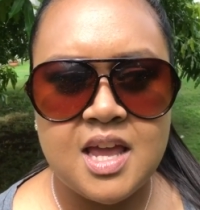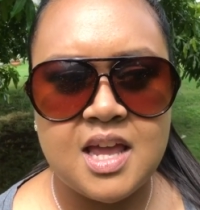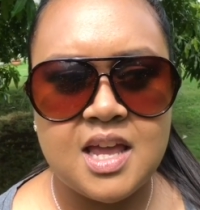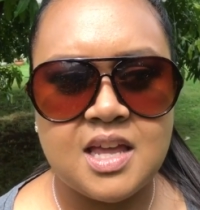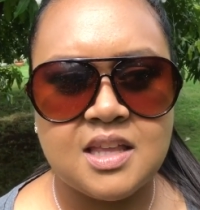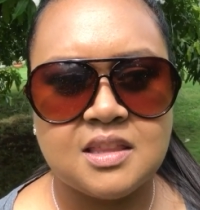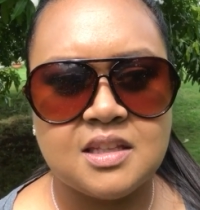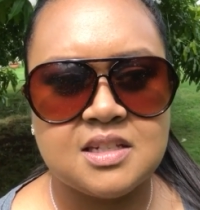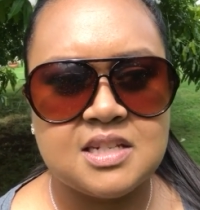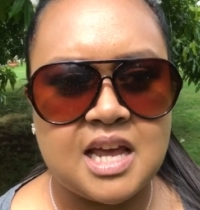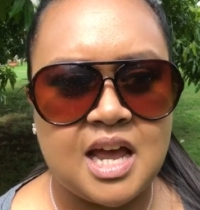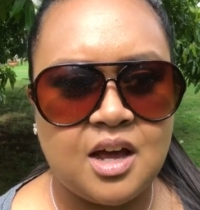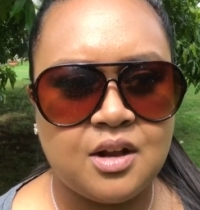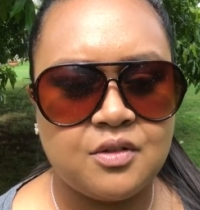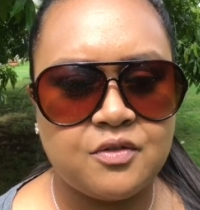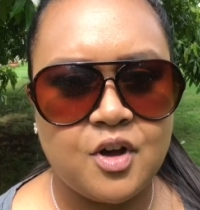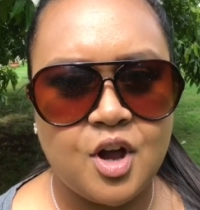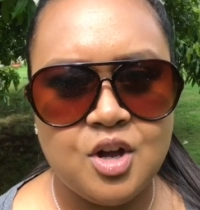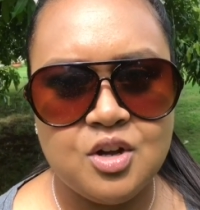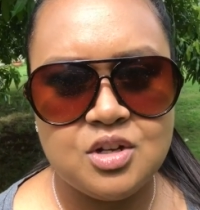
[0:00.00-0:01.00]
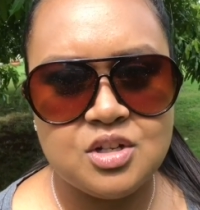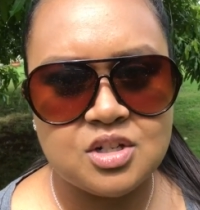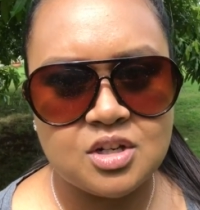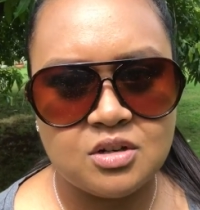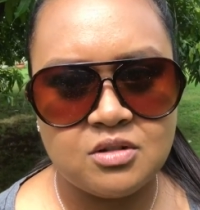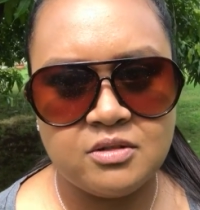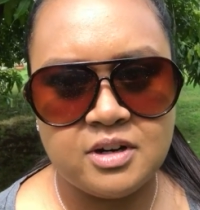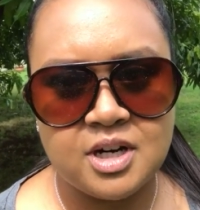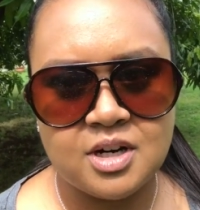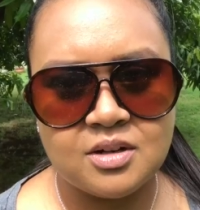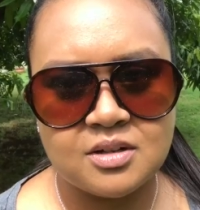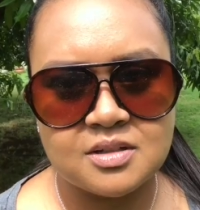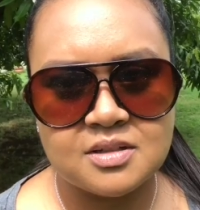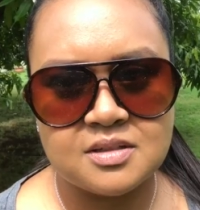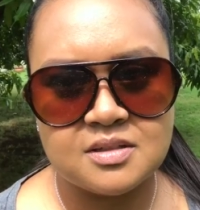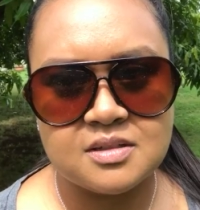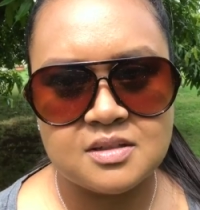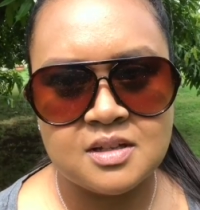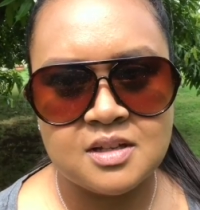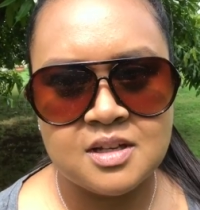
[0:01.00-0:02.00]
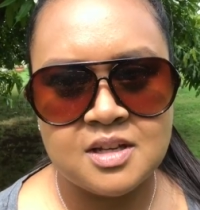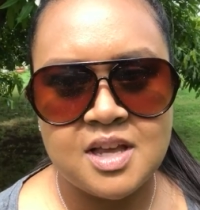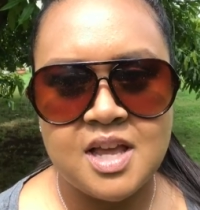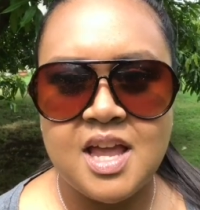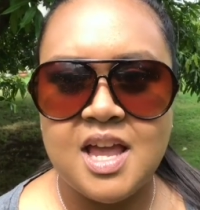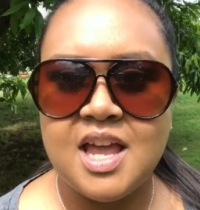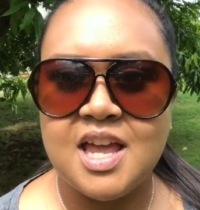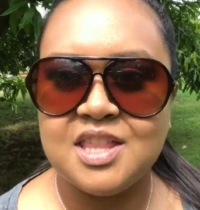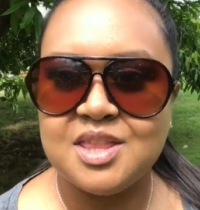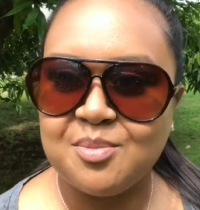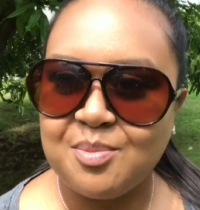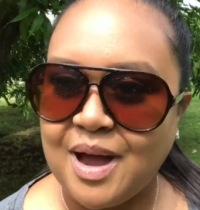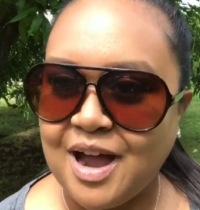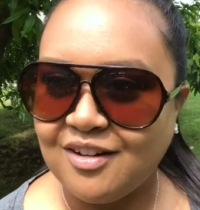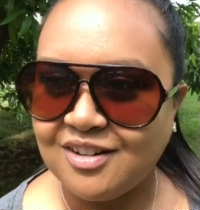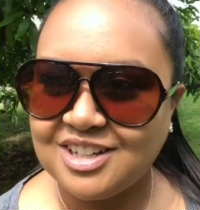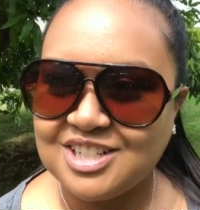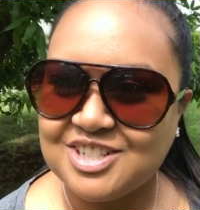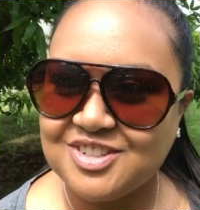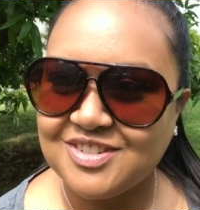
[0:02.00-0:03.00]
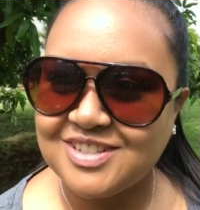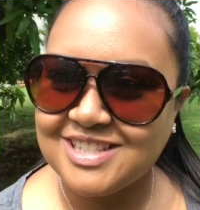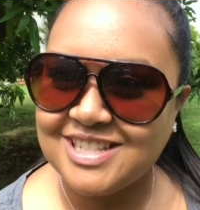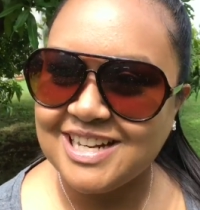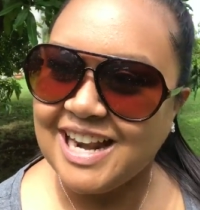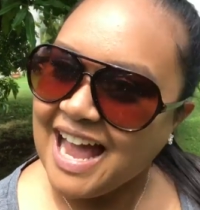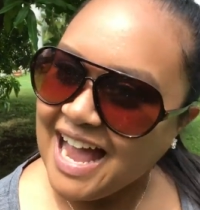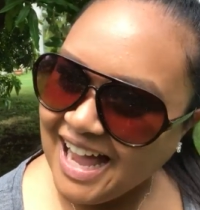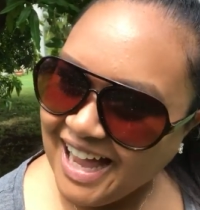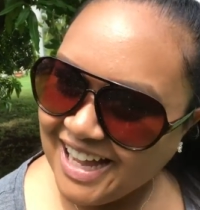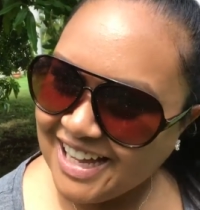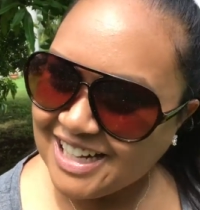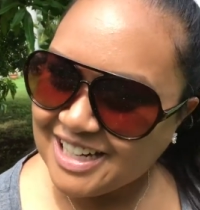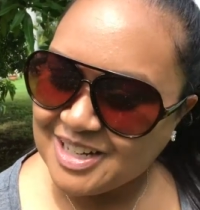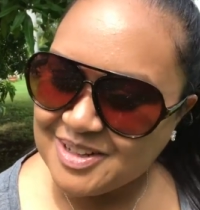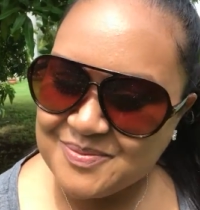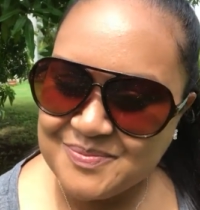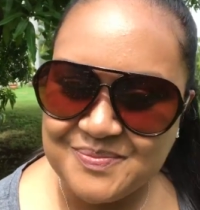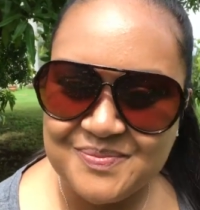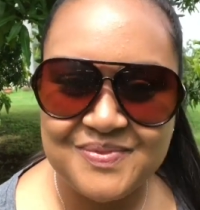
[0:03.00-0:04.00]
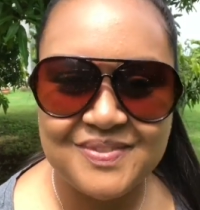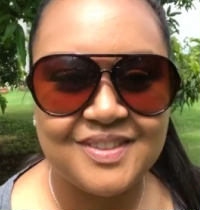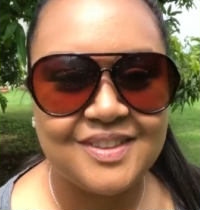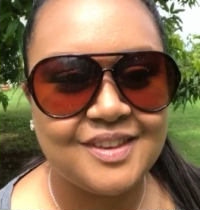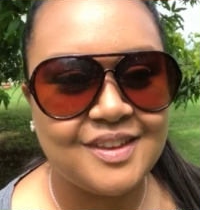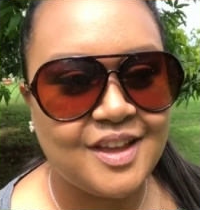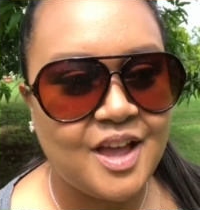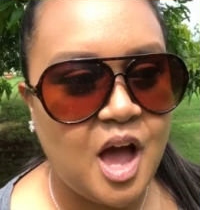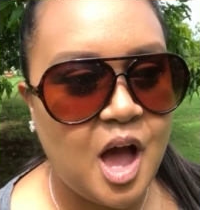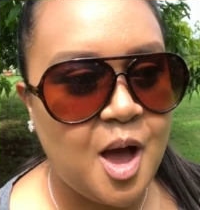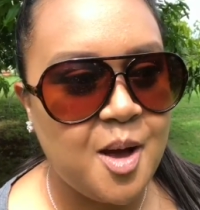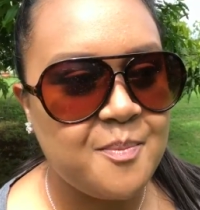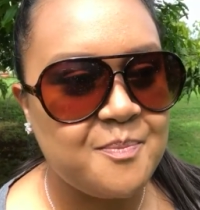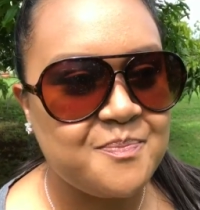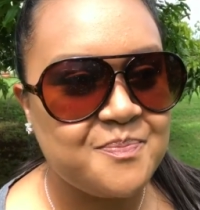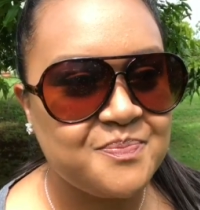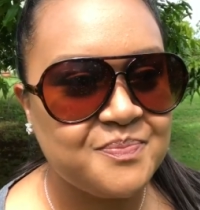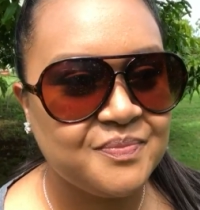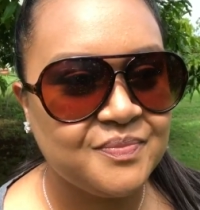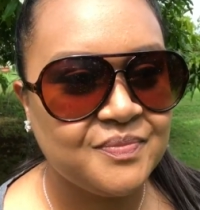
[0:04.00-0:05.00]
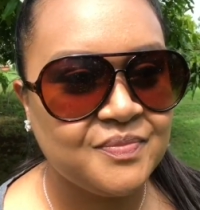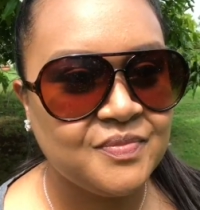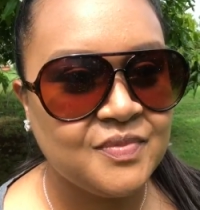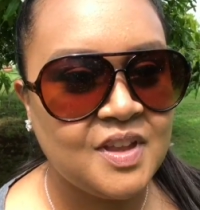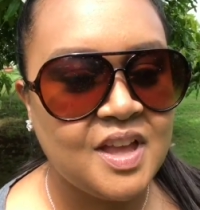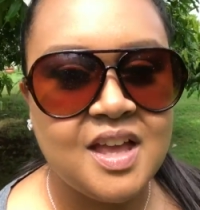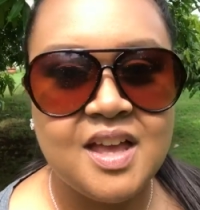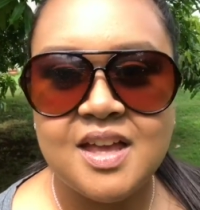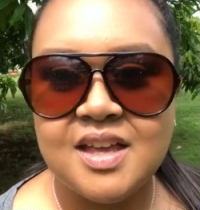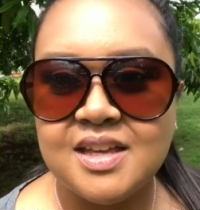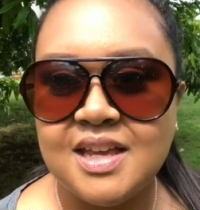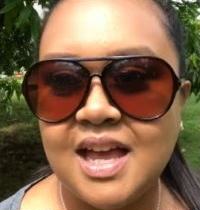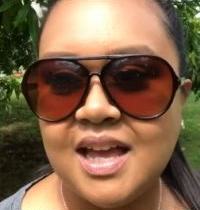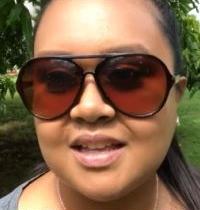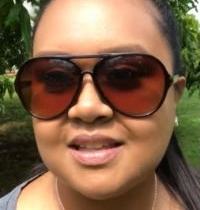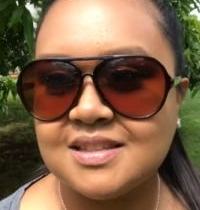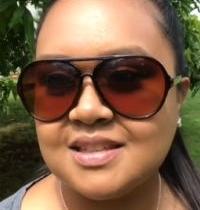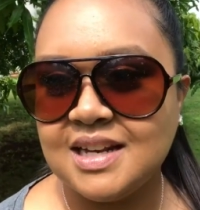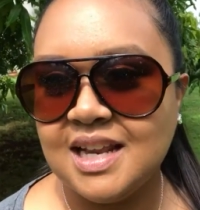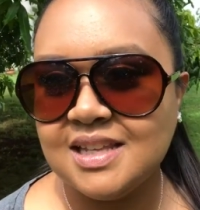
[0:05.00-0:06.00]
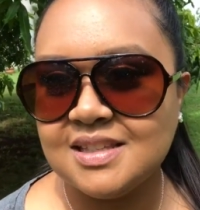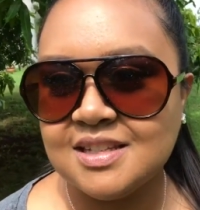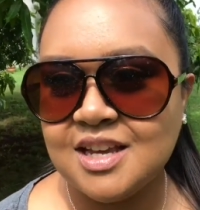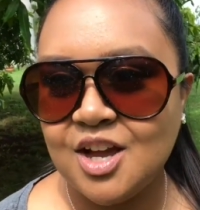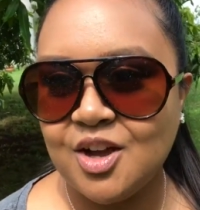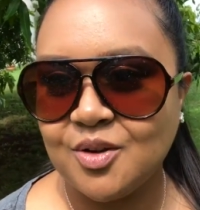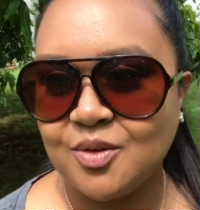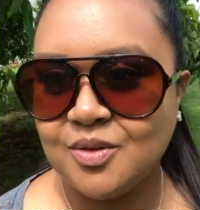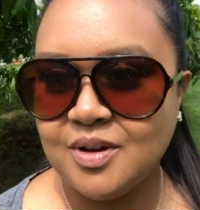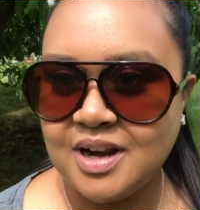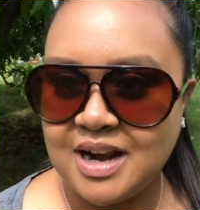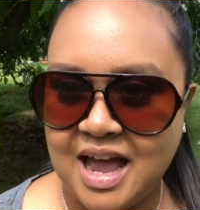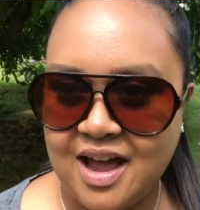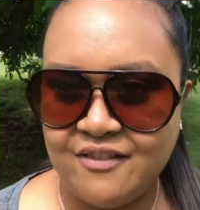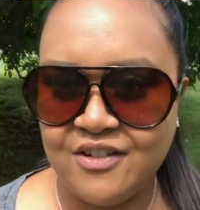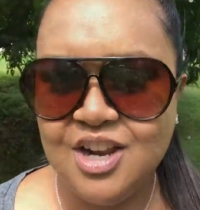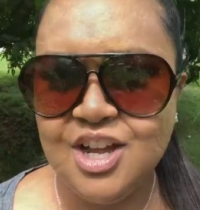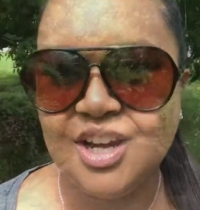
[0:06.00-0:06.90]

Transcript: in the town of Ocho Rios in the parish of St Ann. Um, yeah, so let's go and have a